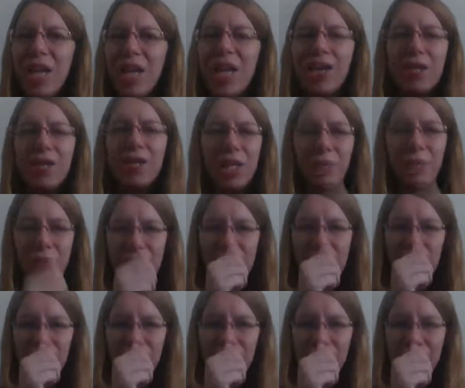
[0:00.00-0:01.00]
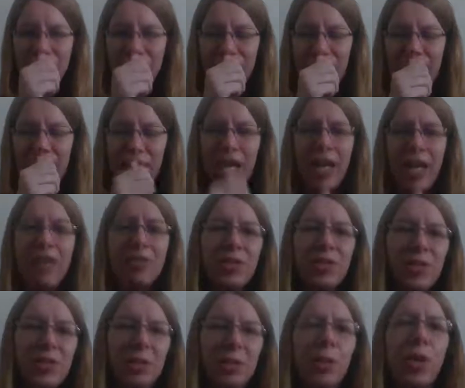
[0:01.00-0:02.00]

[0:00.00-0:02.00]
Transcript: don't know, like Wren-Dependence Day, as you can tell.